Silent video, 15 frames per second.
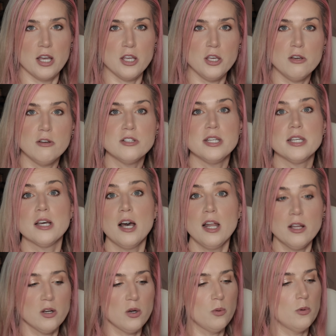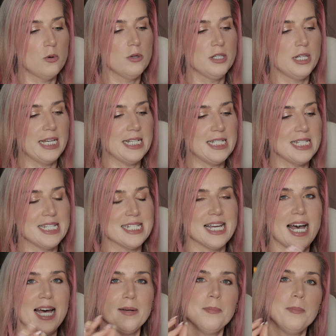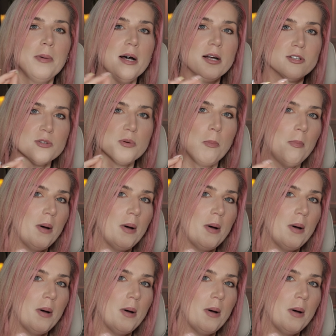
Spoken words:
are usually color coordinated and much,